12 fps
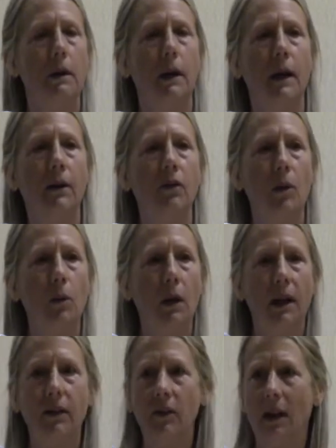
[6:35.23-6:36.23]
And someone
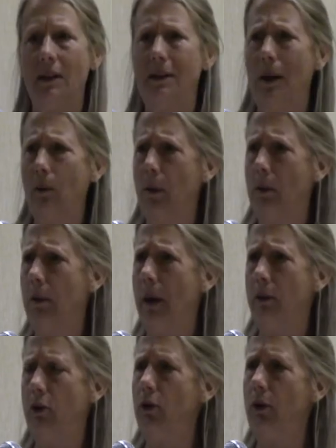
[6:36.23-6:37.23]
last night said, well, why
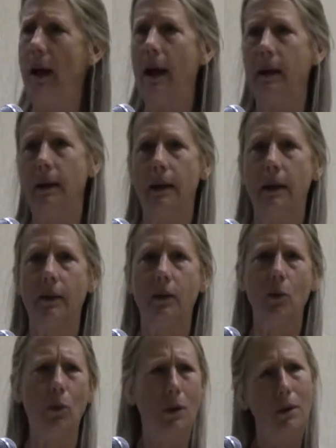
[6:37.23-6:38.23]
would you do that? And I
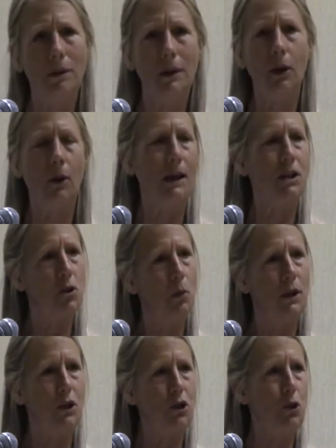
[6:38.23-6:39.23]
said, well, you know, I just
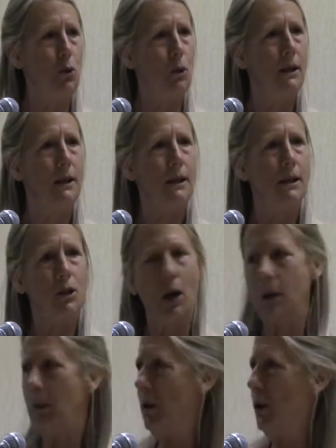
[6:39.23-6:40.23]
want to
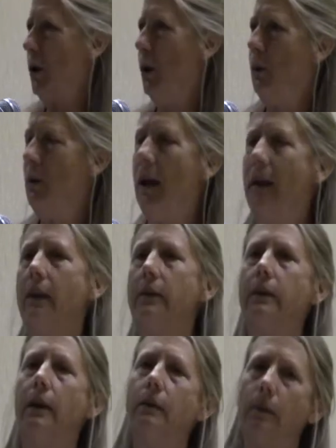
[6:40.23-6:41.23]
talk about the code and that. And they
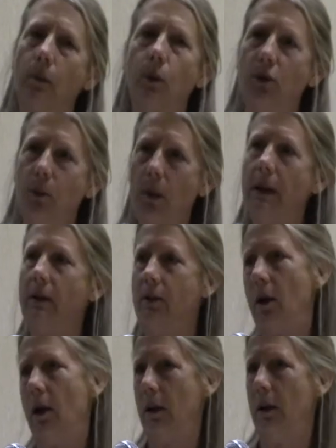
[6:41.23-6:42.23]
said, would you please
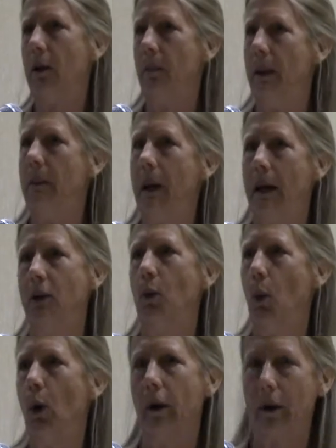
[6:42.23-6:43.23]
talk a little bit about your
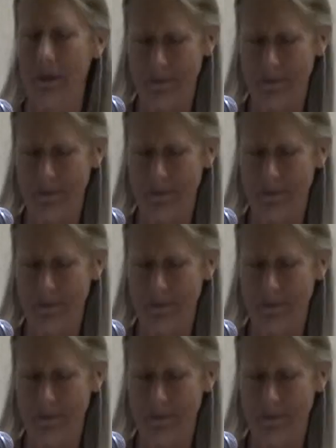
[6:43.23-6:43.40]
work?